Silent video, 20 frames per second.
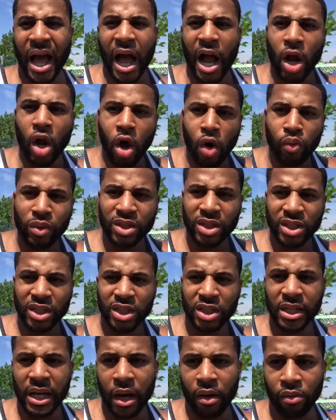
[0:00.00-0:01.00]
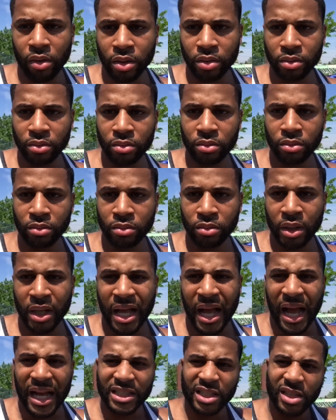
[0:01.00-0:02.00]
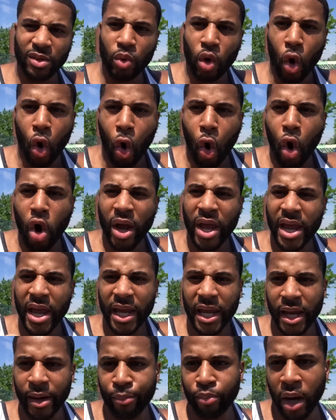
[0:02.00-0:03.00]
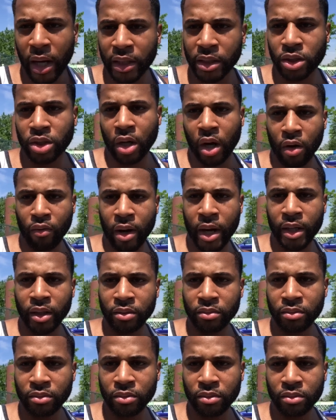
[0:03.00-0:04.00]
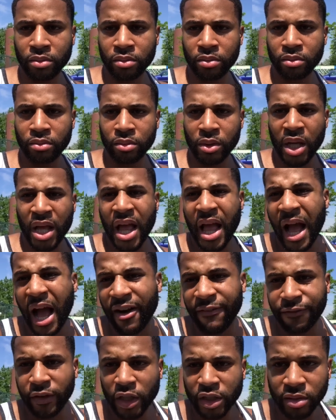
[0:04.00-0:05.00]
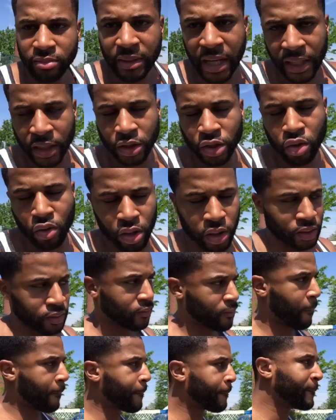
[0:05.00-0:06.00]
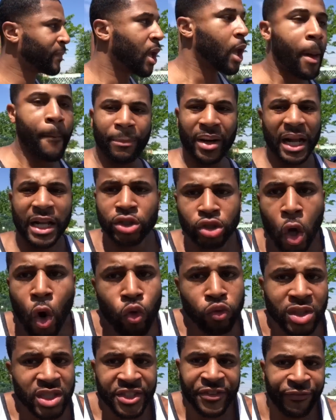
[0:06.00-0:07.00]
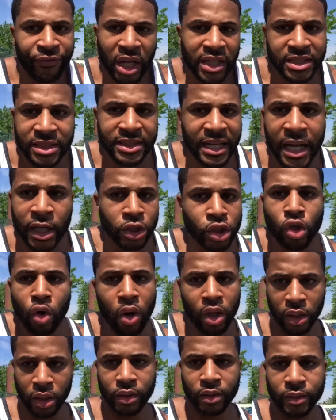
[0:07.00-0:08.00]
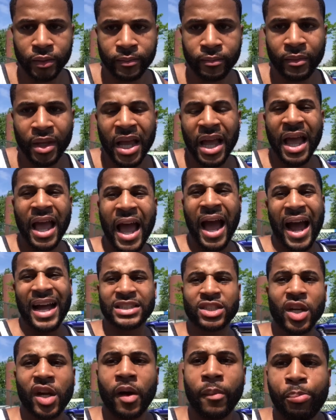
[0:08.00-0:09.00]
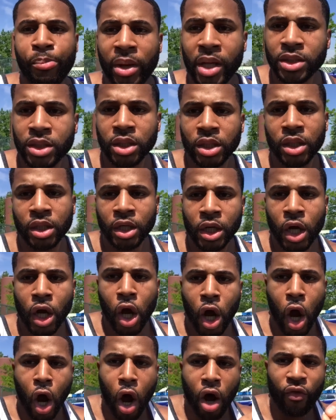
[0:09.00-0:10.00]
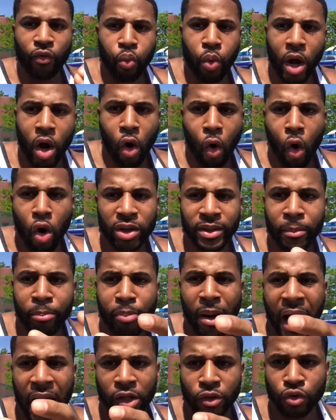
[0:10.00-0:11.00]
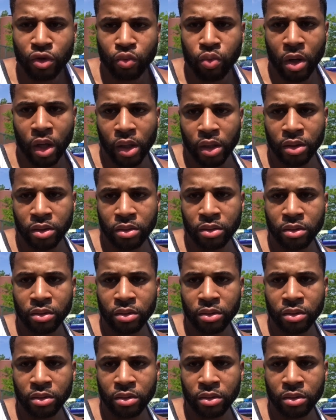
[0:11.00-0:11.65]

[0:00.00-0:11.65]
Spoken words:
I go into the shower. I see where all her hair care products are, right? I flush them down the toilet. But I don't just flush it down the toilet. I took a picture of where all the bottles were.